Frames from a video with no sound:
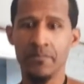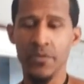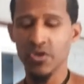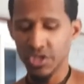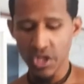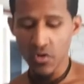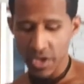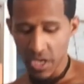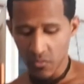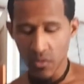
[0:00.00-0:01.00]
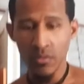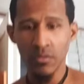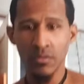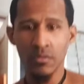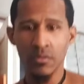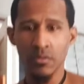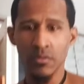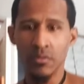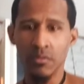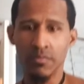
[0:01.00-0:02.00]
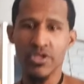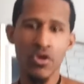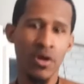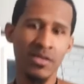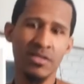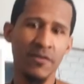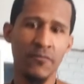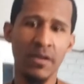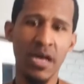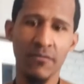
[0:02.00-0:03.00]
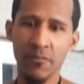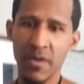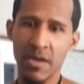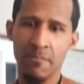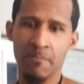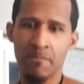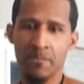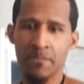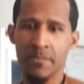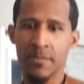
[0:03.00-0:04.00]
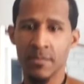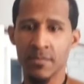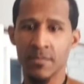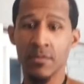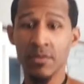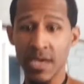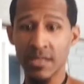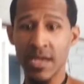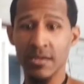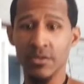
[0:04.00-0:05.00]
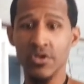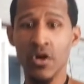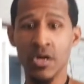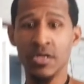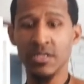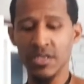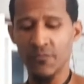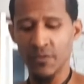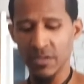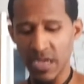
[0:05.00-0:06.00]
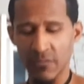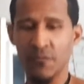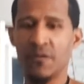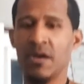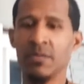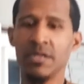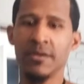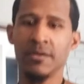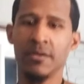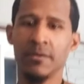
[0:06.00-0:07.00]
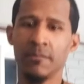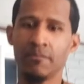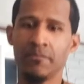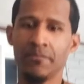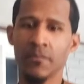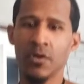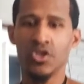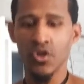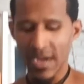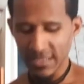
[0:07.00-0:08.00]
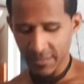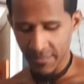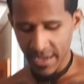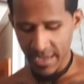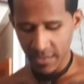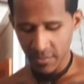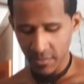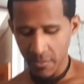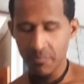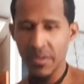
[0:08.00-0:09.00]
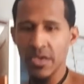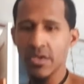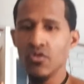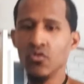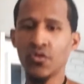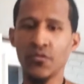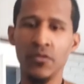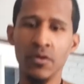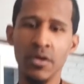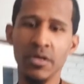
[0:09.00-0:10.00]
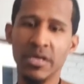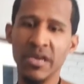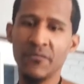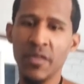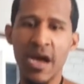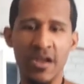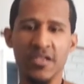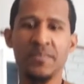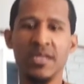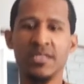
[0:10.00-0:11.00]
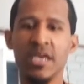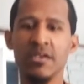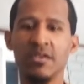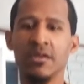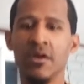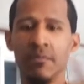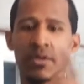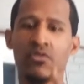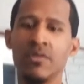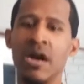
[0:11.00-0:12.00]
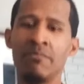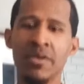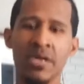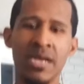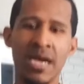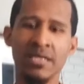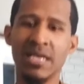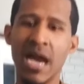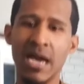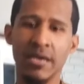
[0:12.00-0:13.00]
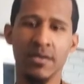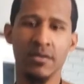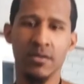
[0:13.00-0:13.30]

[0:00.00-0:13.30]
You're still equal, but you're on a different level, fam. You get that? You're on a different level, family. So as a man, be useful. Give without expectation, but do not be a nice guy.